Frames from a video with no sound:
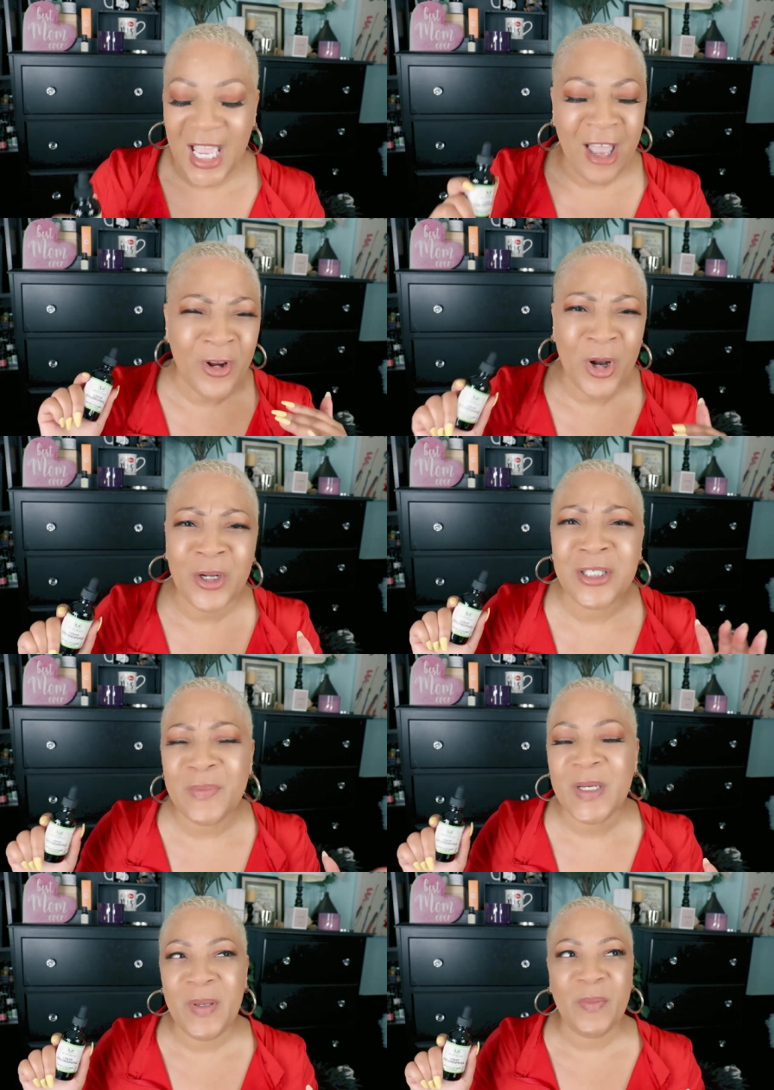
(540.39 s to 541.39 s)
I've heard so
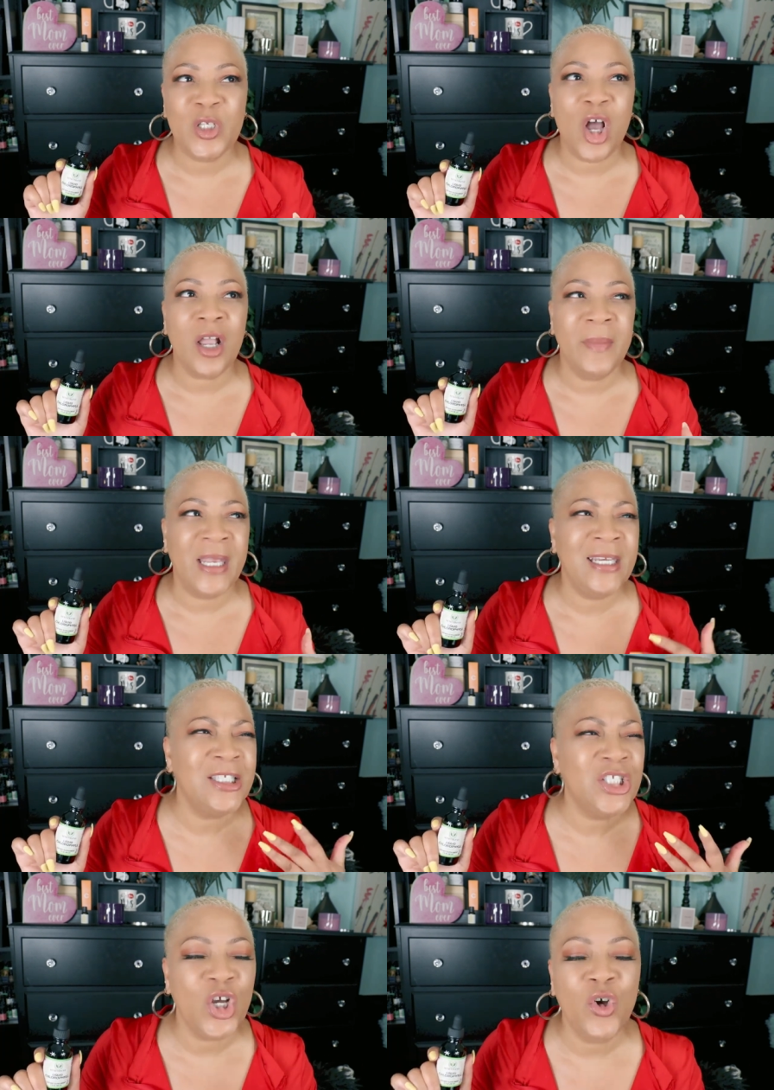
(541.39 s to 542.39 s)
many people talk about it in
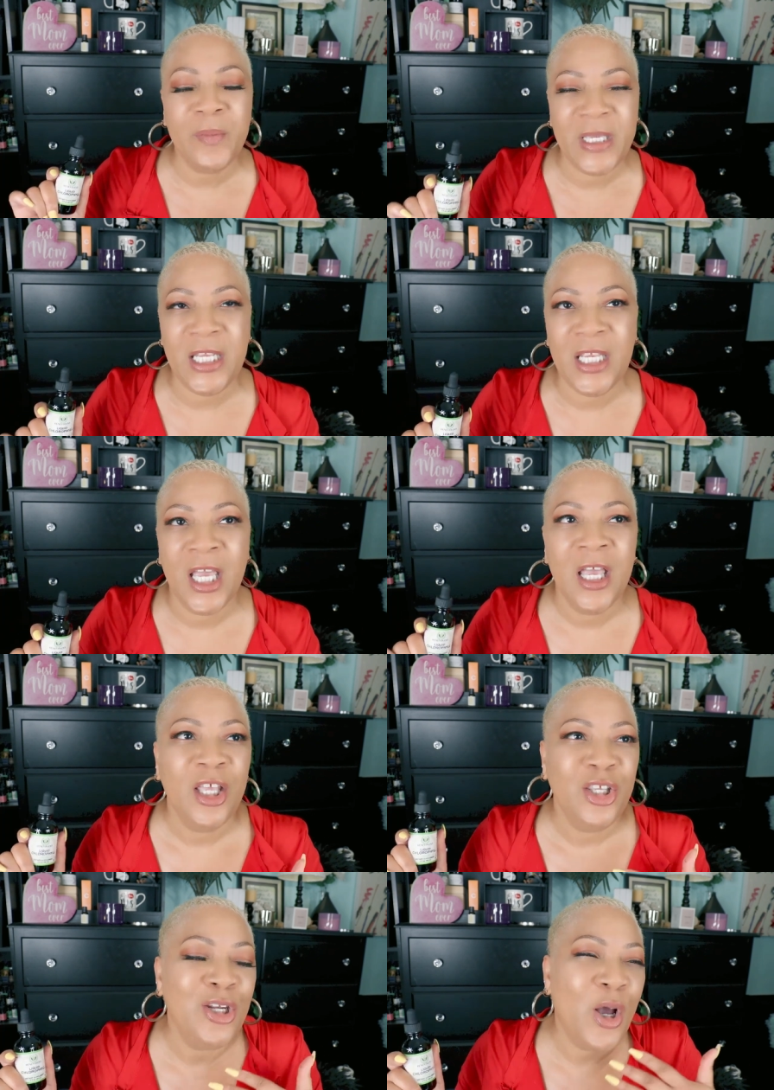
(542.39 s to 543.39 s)
so many,
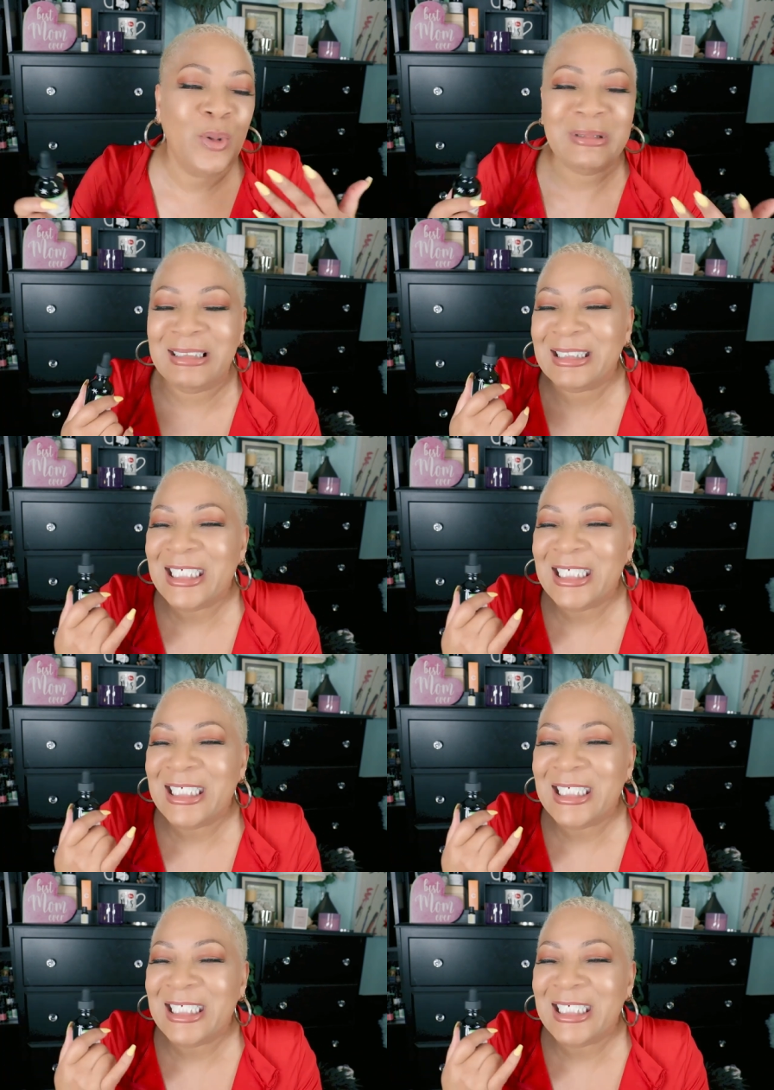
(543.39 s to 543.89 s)
you know,